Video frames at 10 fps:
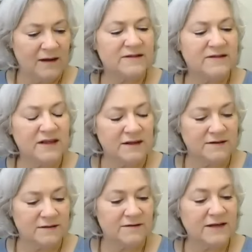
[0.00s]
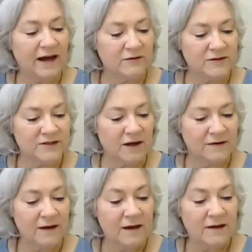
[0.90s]
Cease, Saturn's
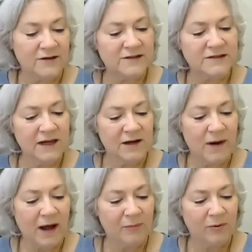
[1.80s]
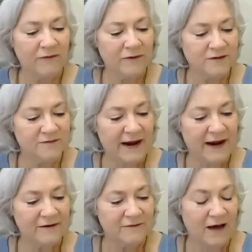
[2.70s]
son, to seek by proffers
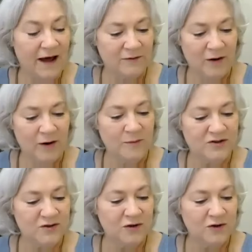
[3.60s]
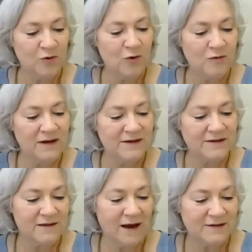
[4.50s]
vain of idle hopes to allure me
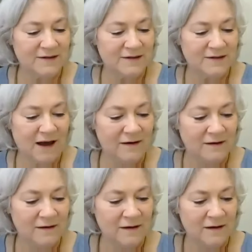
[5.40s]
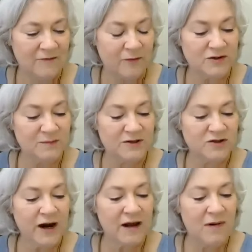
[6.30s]
to thy side, for to
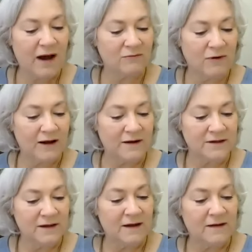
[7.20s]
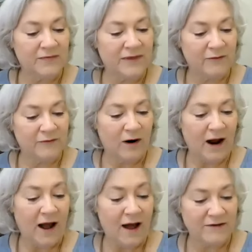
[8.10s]
betray my right, therefore
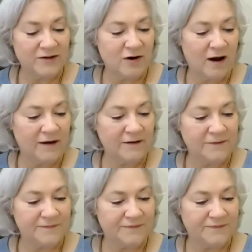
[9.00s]
I have it tried.